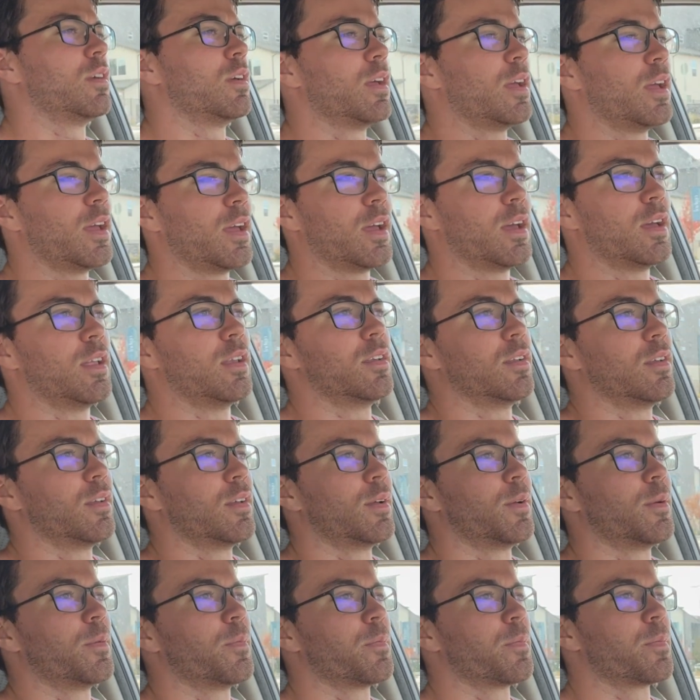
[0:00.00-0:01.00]

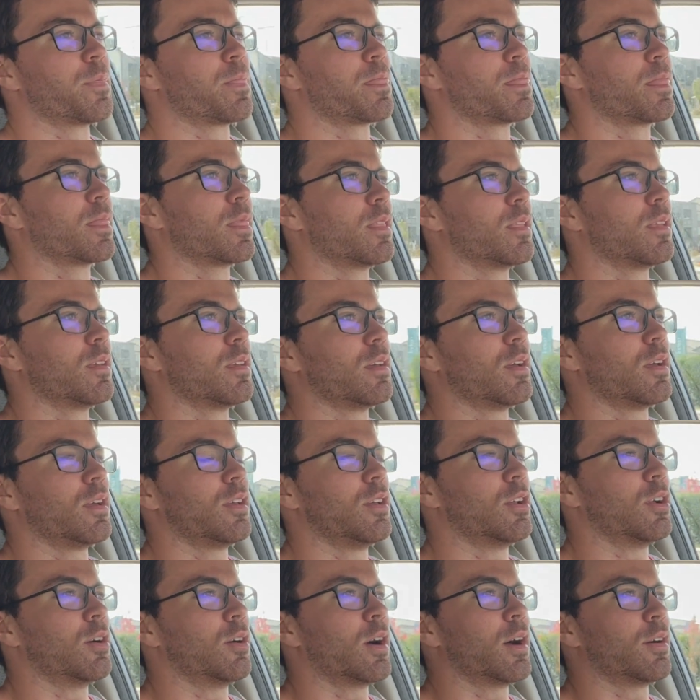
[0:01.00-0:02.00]
And,
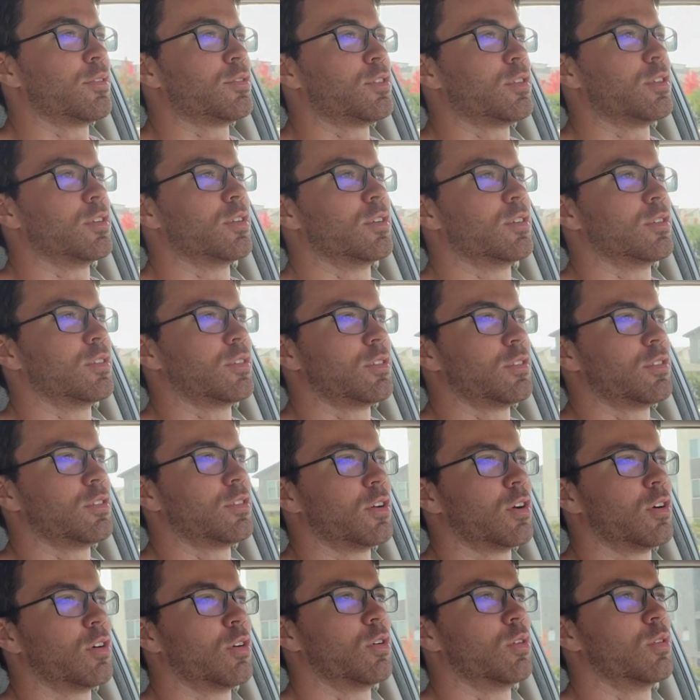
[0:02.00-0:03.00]
you know, after
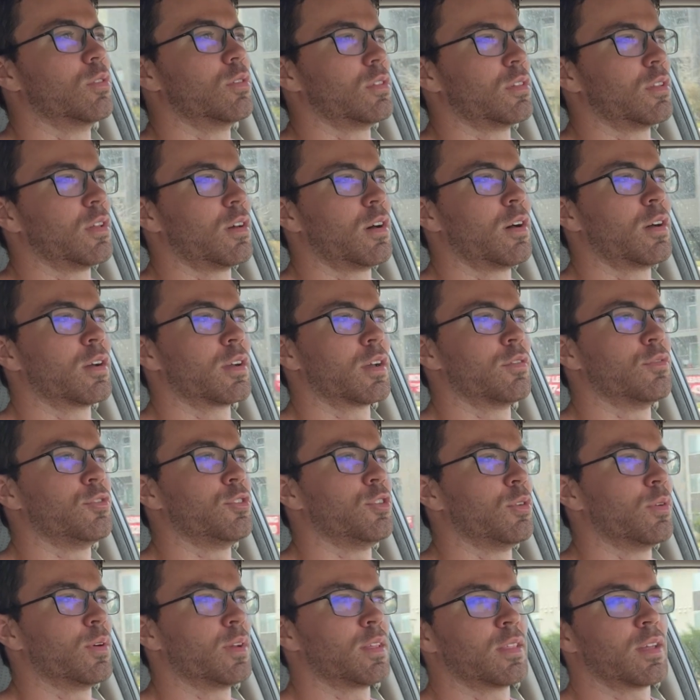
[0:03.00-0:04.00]
so long of
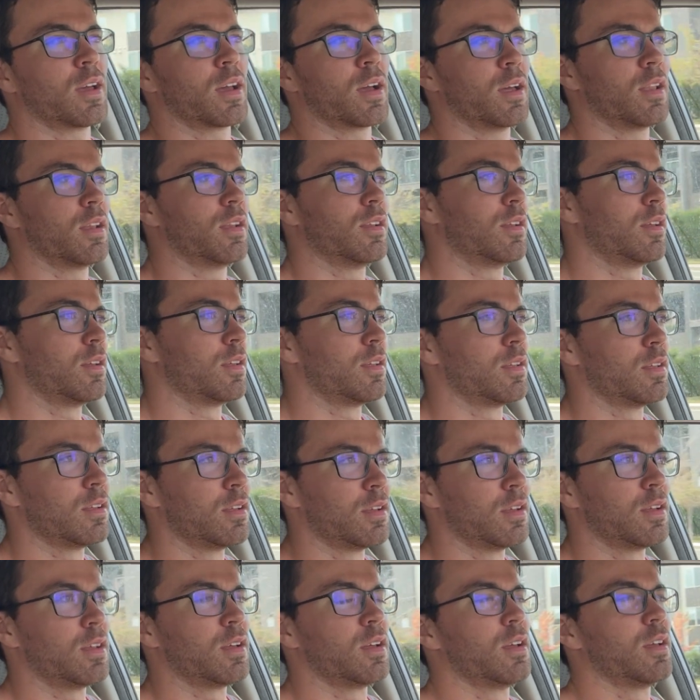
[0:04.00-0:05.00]
doing
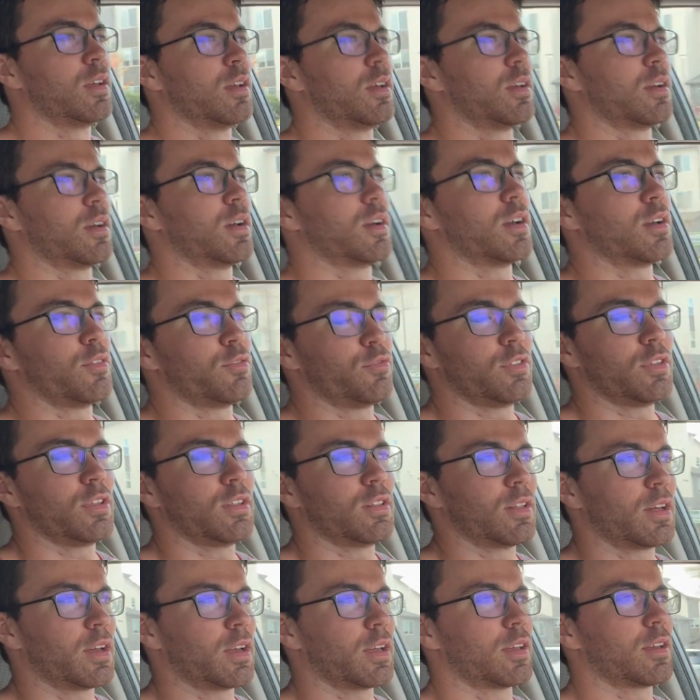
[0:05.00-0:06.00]
that, I feel
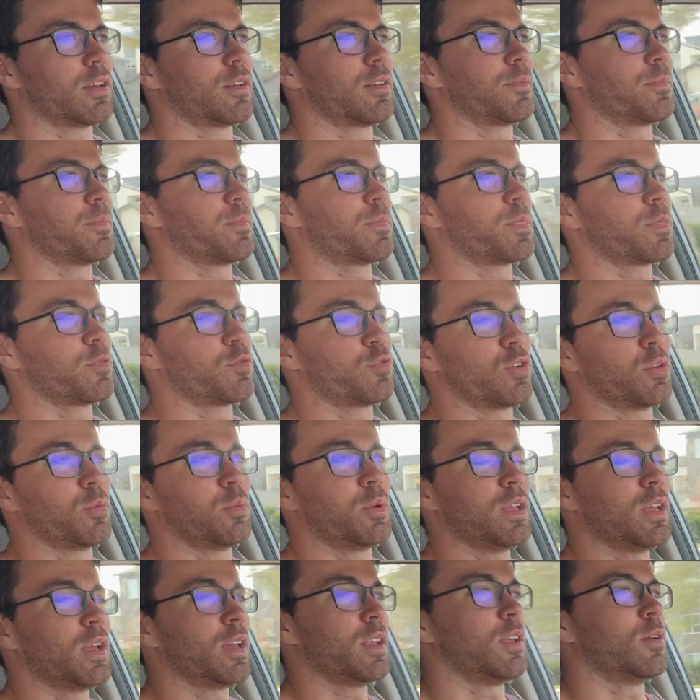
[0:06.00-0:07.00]
like, for
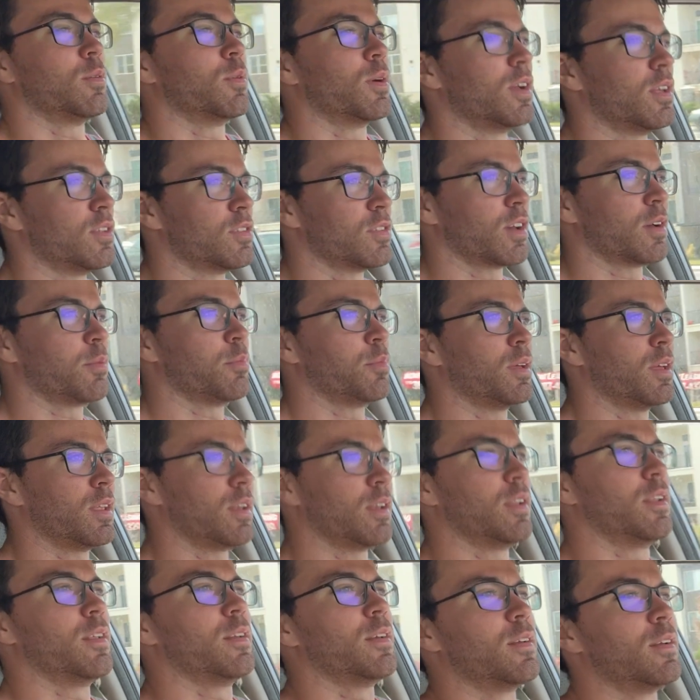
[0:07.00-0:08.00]
me, anyways, I've been
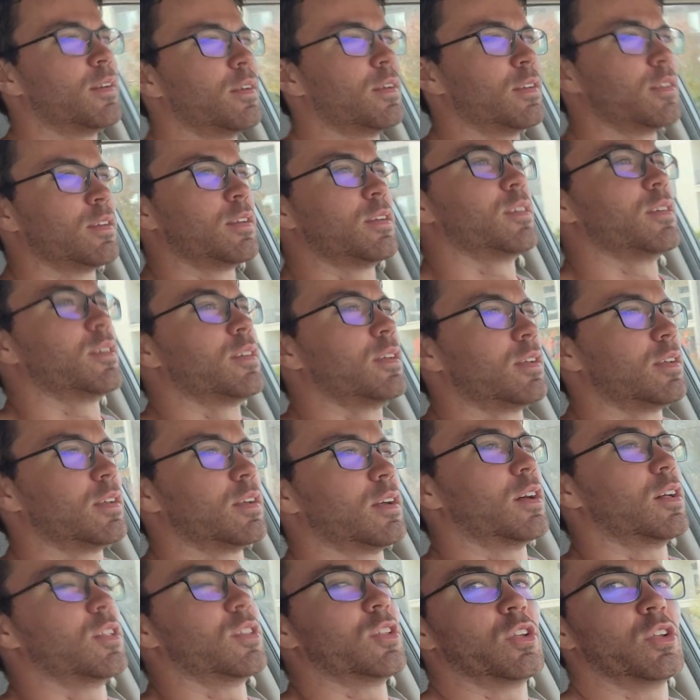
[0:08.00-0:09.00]

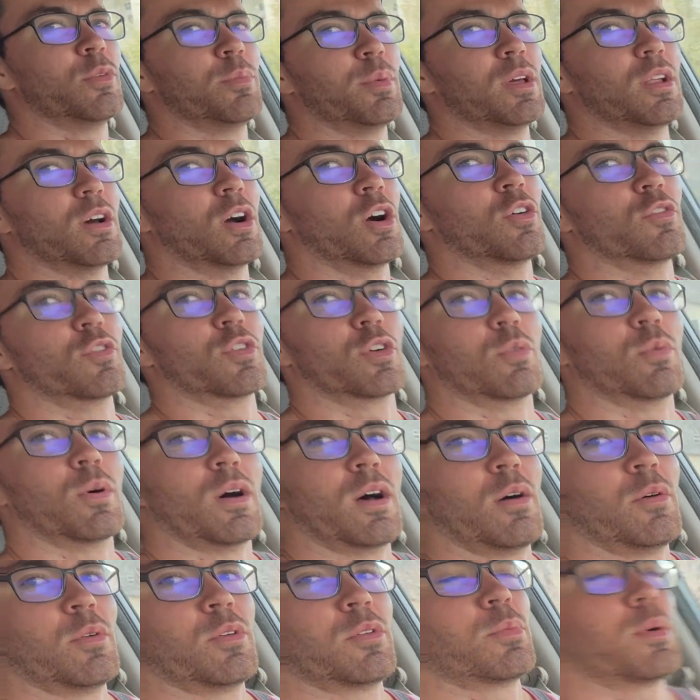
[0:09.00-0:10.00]
a little bit
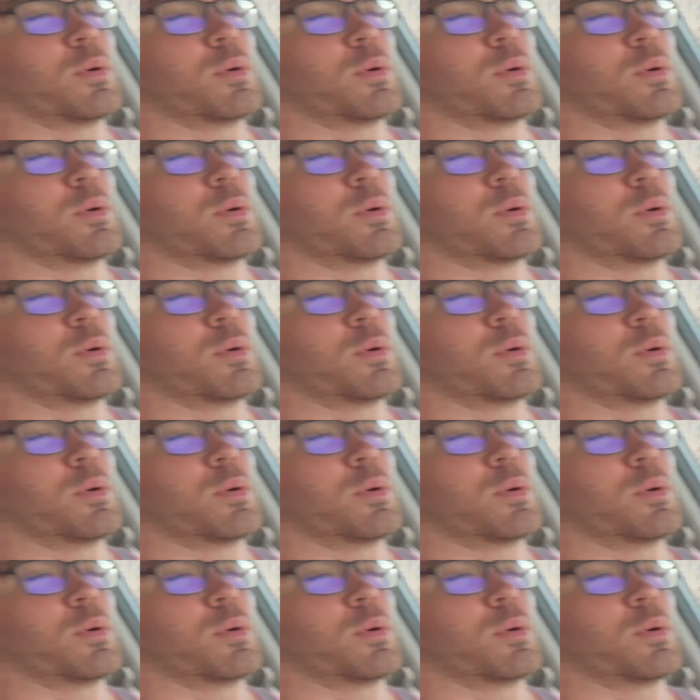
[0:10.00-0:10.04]
overwhelmed